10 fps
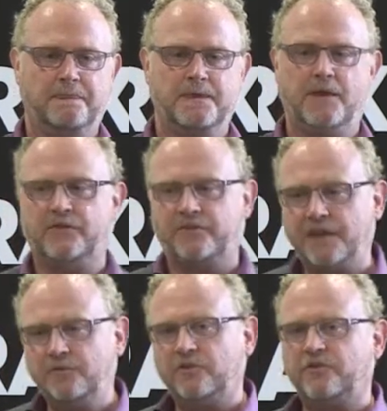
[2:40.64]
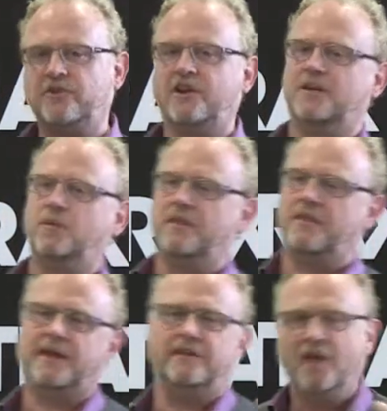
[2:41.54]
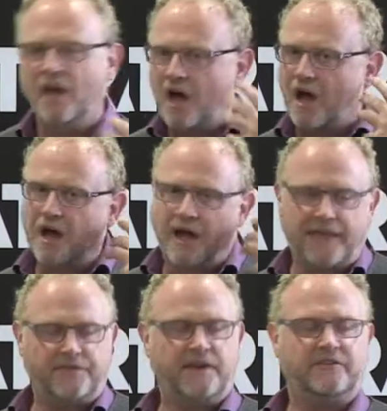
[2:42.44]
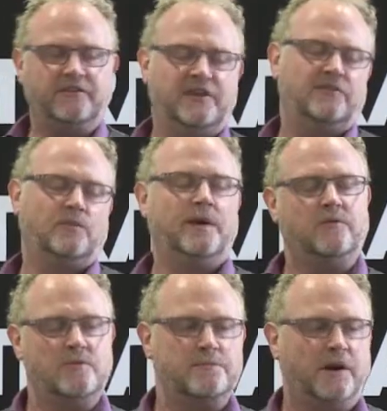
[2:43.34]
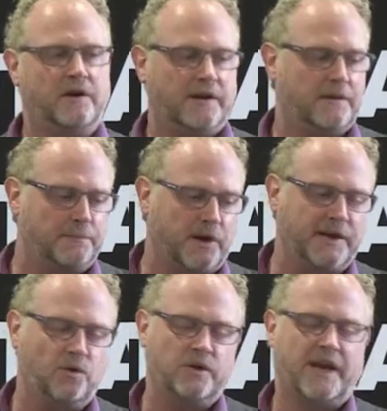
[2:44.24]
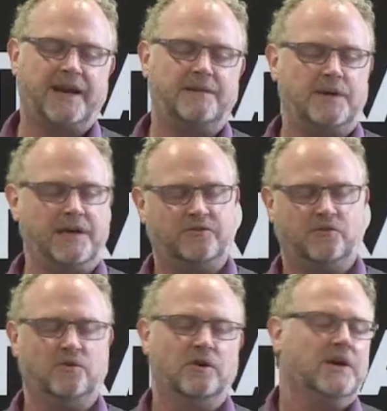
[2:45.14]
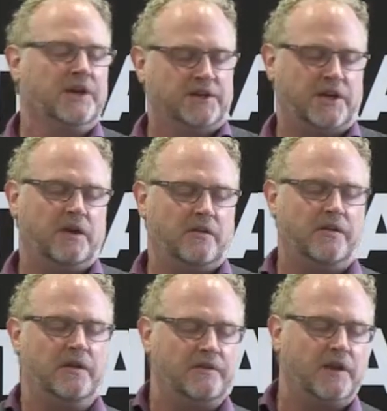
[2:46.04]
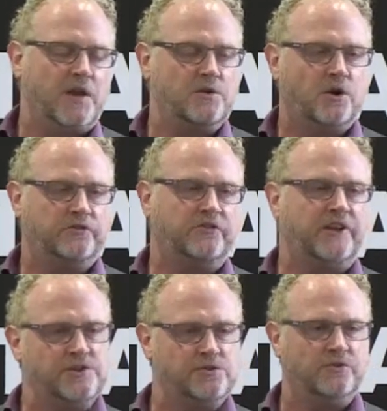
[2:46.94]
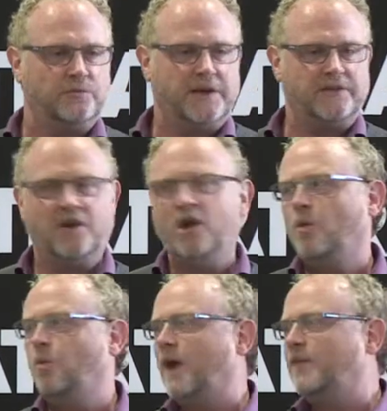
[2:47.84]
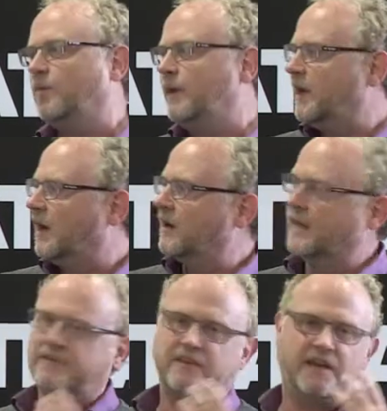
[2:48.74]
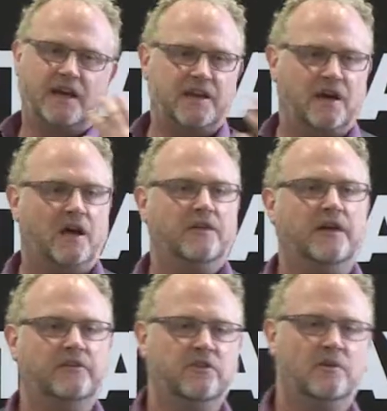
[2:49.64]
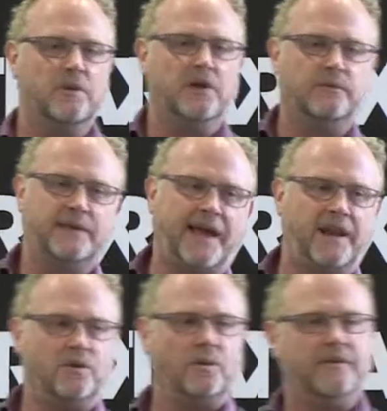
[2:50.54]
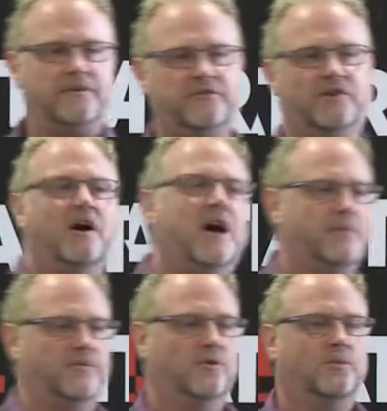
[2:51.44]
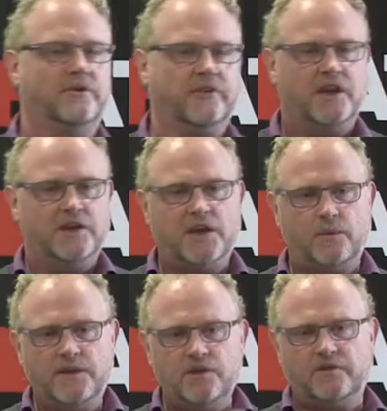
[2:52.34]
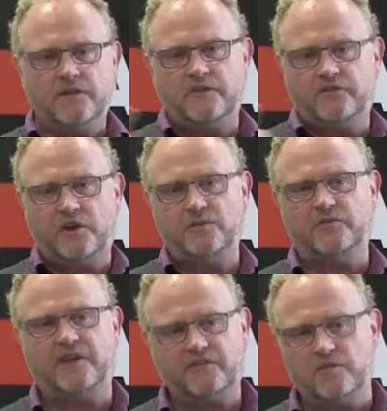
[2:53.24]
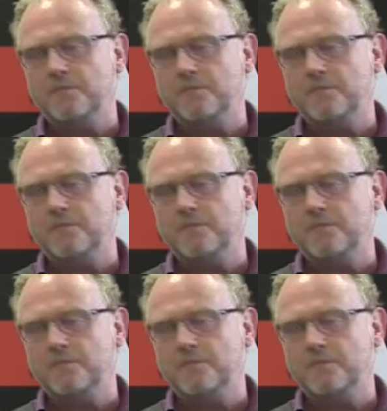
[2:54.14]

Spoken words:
The same sort of psyche, whether that is our ethics in terms of whether we're buying organic meat or the low-cost essentials meat, whether we are getting a car that has got miles per gallon or whether it's got high performance. We're using those same set of